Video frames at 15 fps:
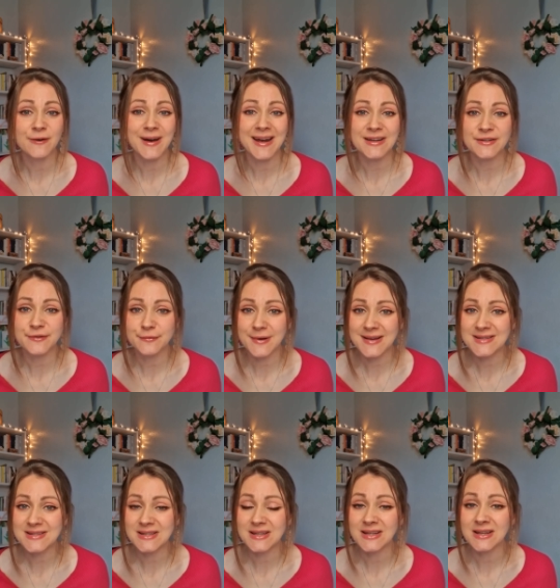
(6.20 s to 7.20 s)
for
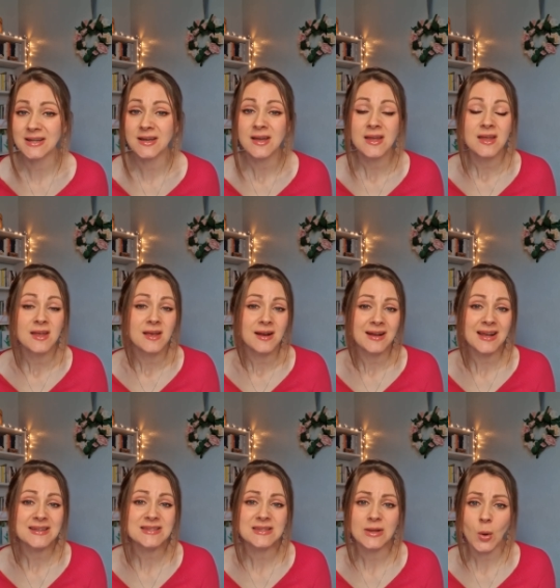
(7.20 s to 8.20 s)
addressing
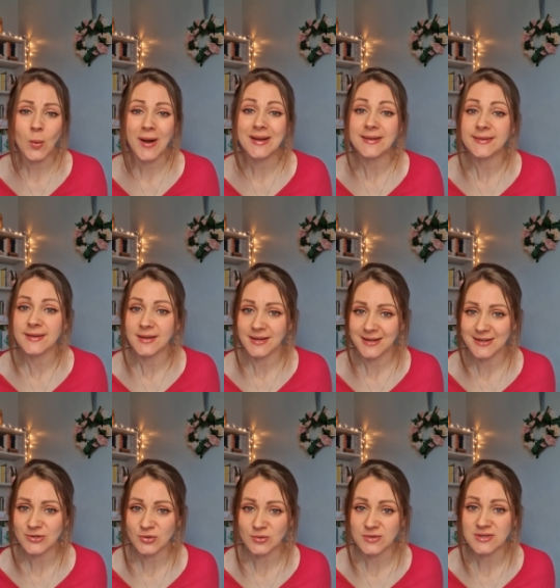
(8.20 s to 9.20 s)
class inequality
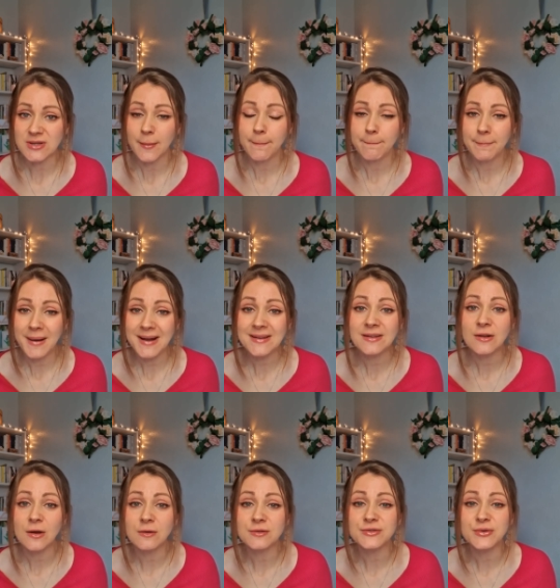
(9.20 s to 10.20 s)
issues, but
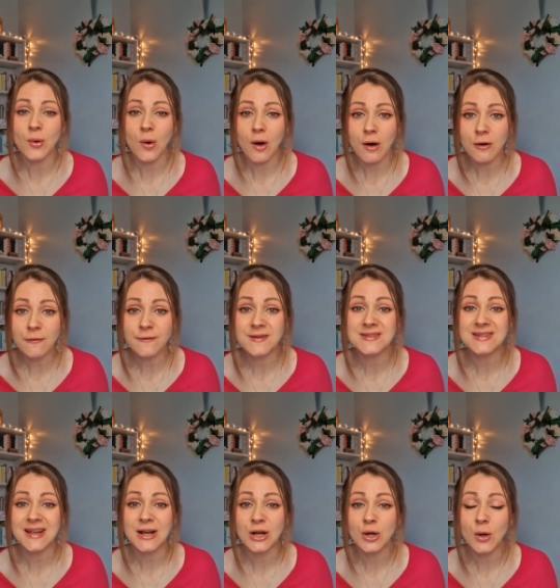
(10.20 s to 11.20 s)
it also offers
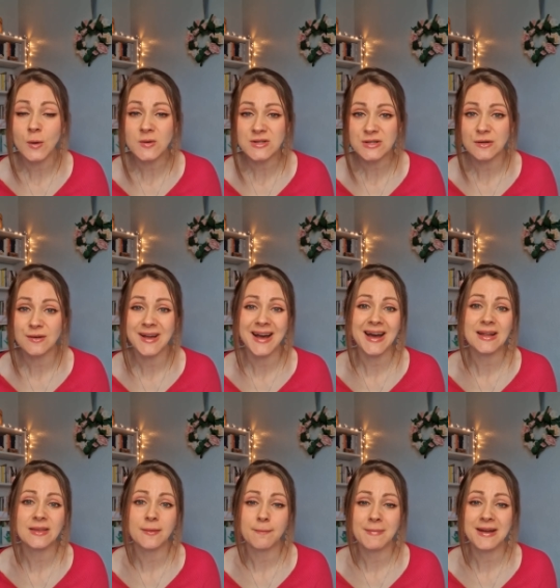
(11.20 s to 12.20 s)
a close look
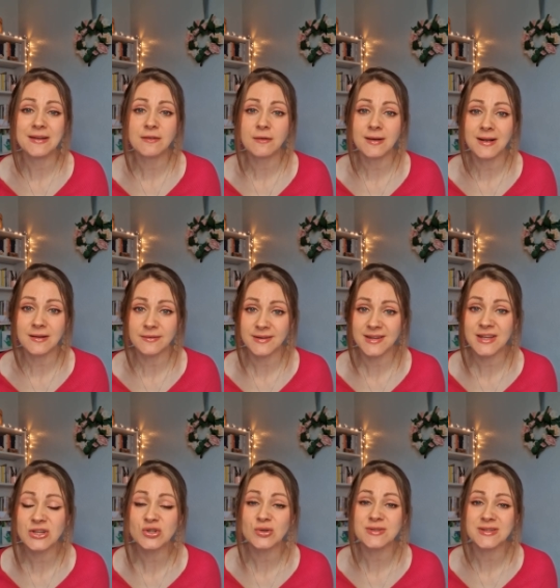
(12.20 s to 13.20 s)
at mental health
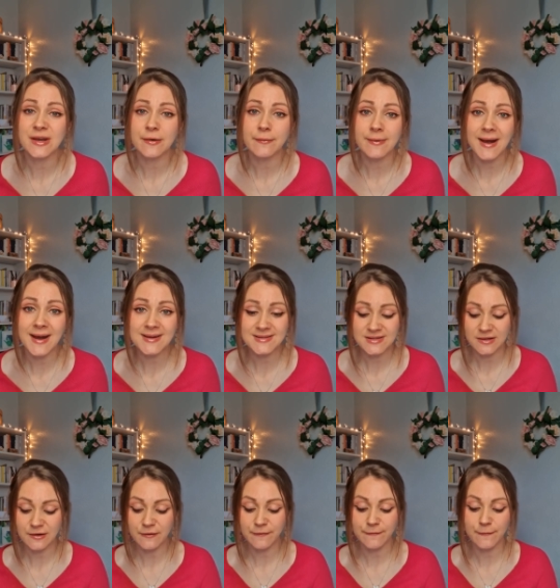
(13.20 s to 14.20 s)
issues
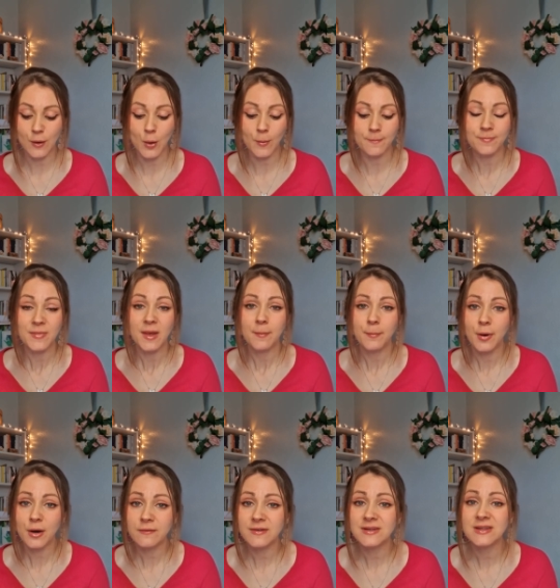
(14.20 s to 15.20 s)
arising from
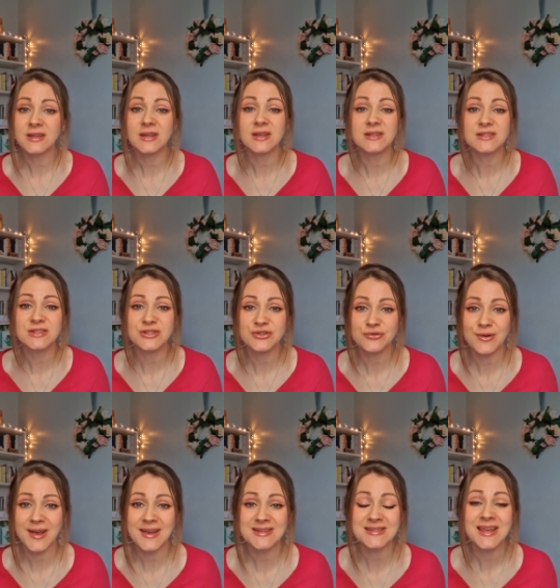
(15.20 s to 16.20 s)
poverty,
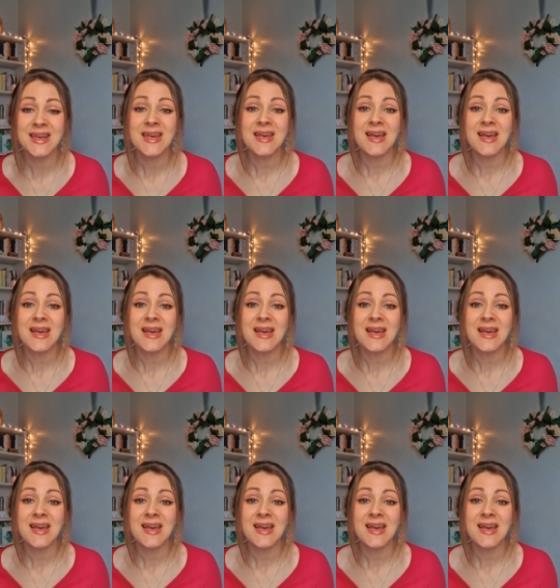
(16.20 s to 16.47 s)
stress,